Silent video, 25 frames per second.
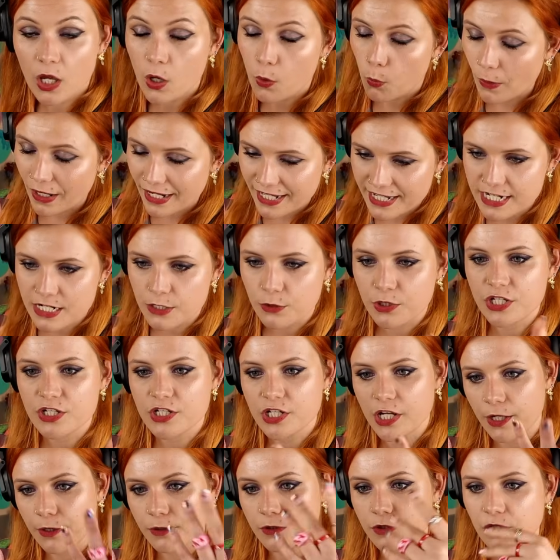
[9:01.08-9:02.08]
Well, until you
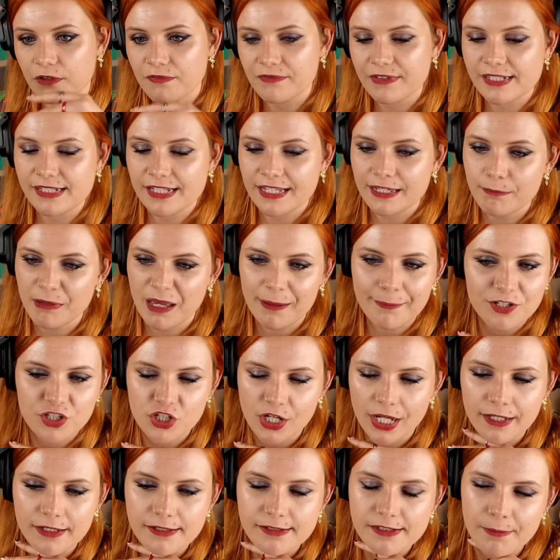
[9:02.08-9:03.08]
don't, obviously. Maybe
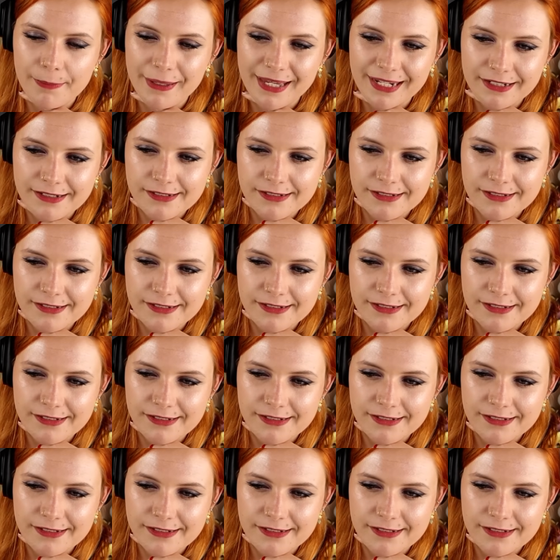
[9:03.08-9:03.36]
Jenga's a bad